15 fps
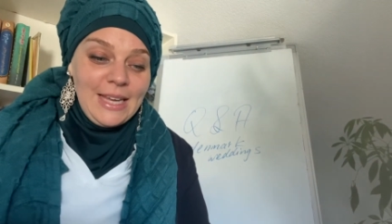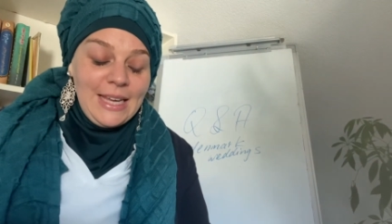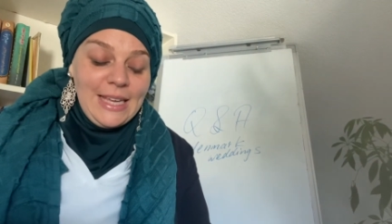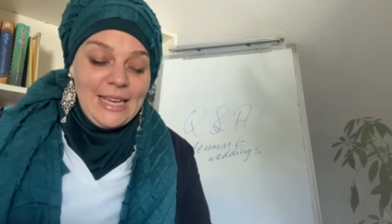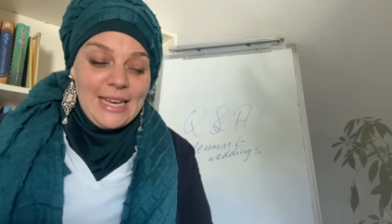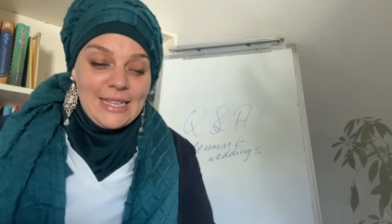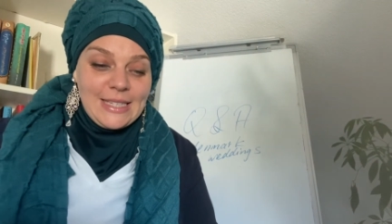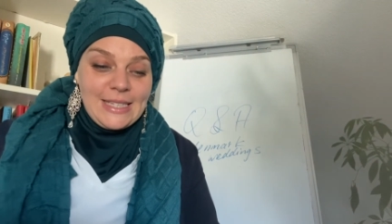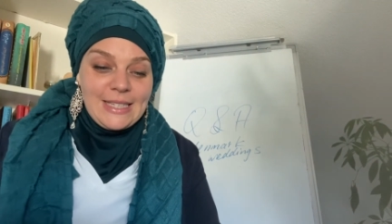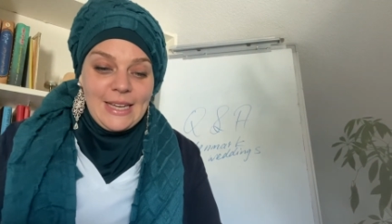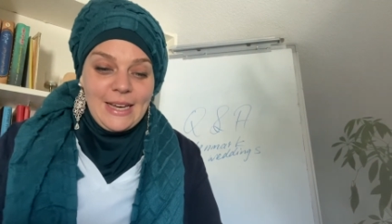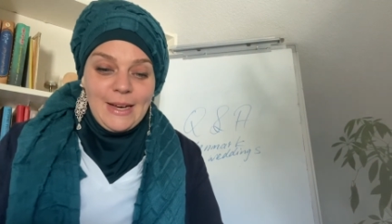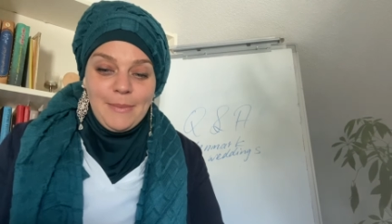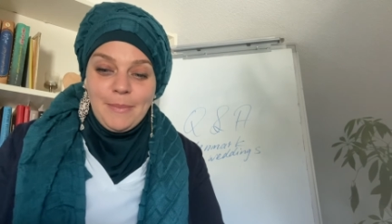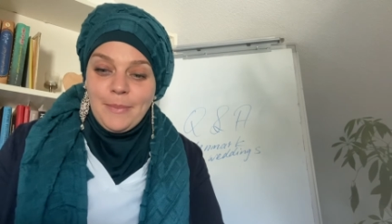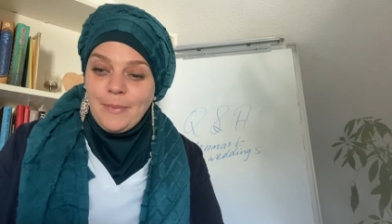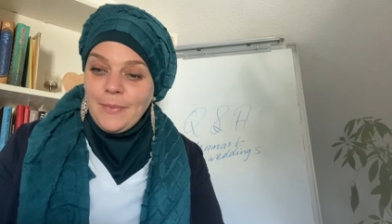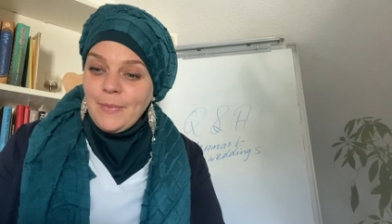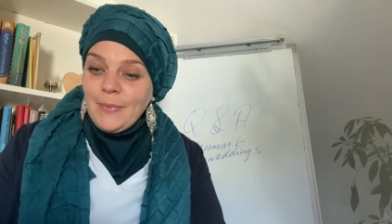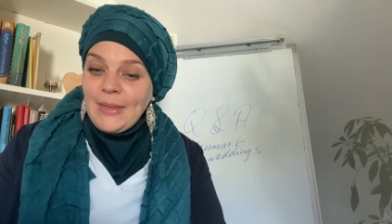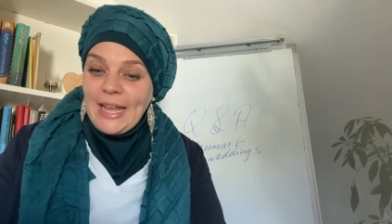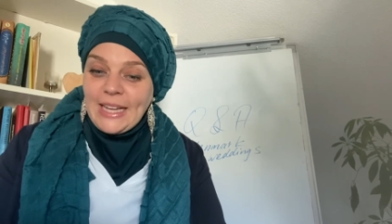Yes,
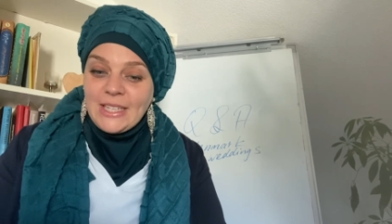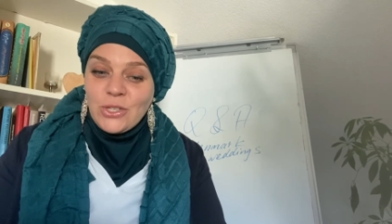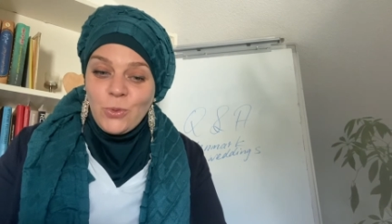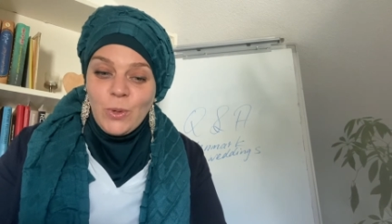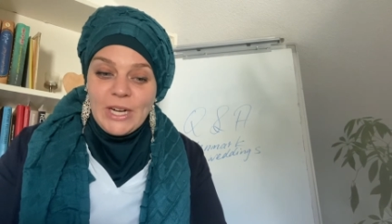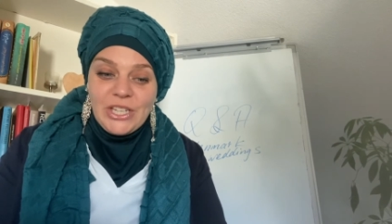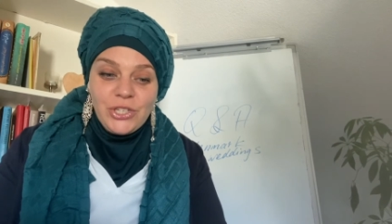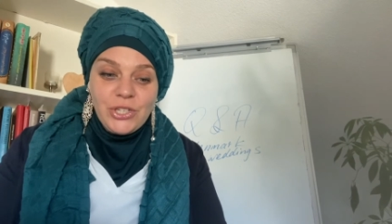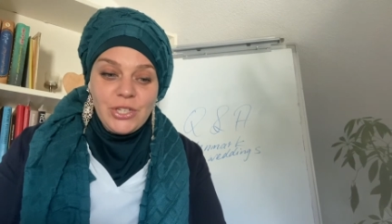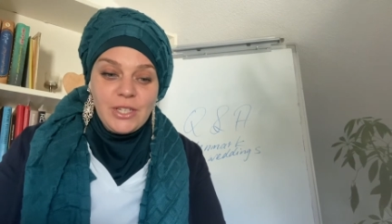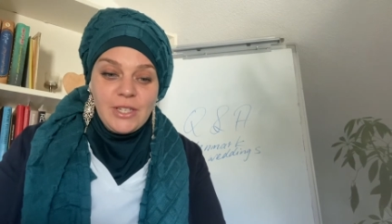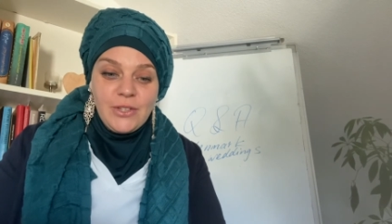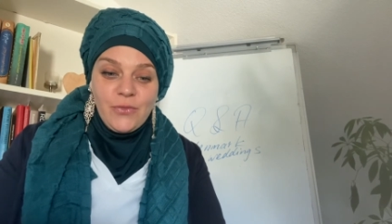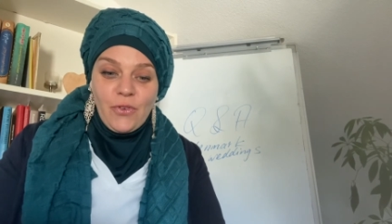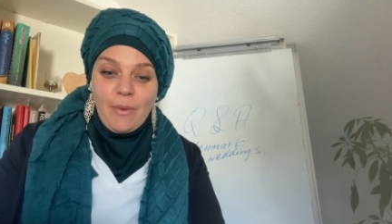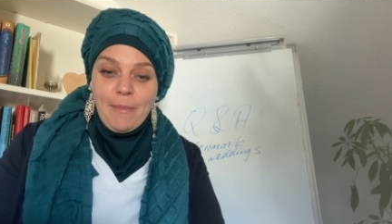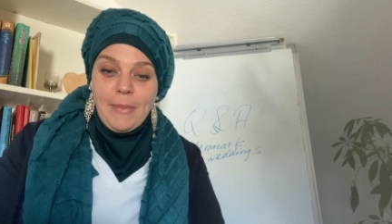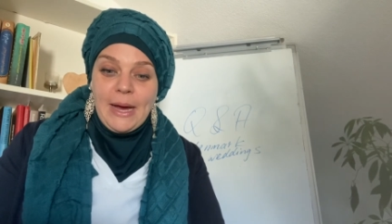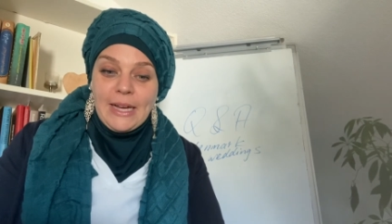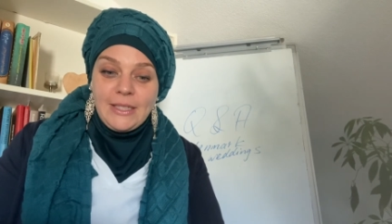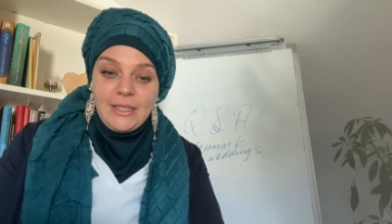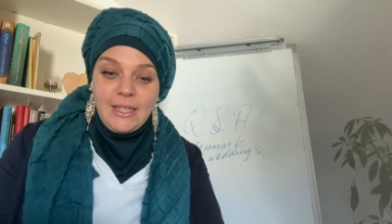next questions from
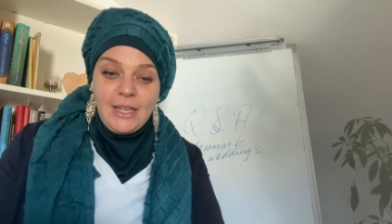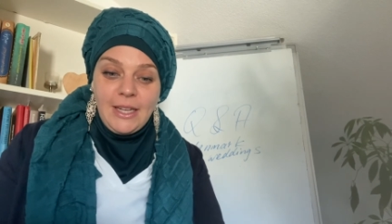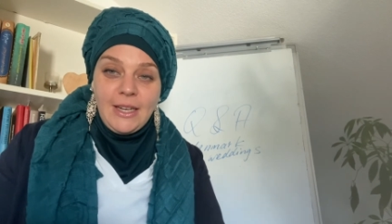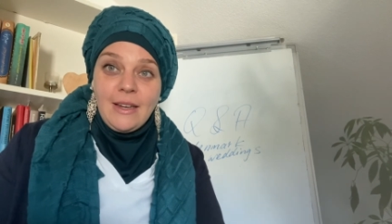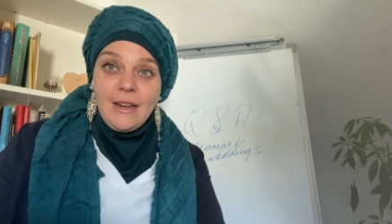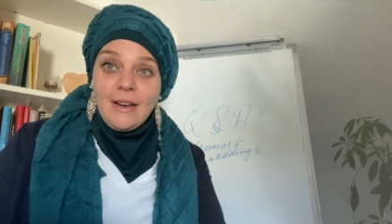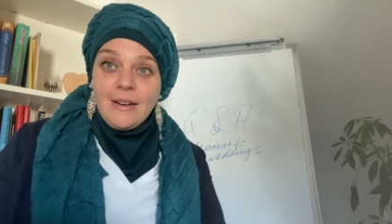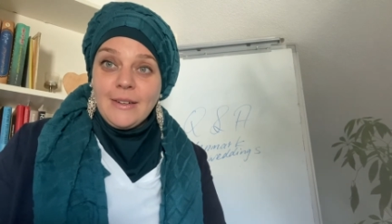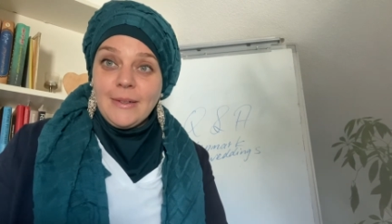Martin.